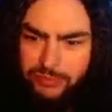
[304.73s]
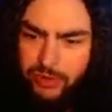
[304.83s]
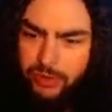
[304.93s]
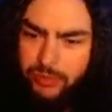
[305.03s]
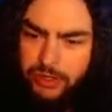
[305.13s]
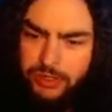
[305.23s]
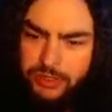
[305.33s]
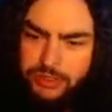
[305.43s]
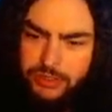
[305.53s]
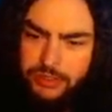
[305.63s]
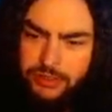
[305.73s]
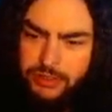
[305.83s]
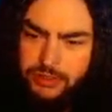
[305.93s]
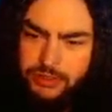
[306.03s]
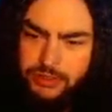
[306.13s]
Pokemon.
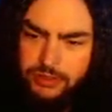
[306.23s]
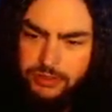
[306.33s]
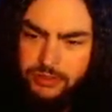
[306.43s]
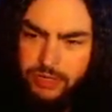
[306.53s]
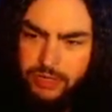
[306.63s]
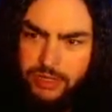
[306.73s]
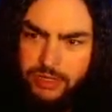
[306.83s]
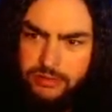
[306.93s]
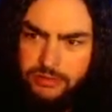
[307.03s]
Anyway,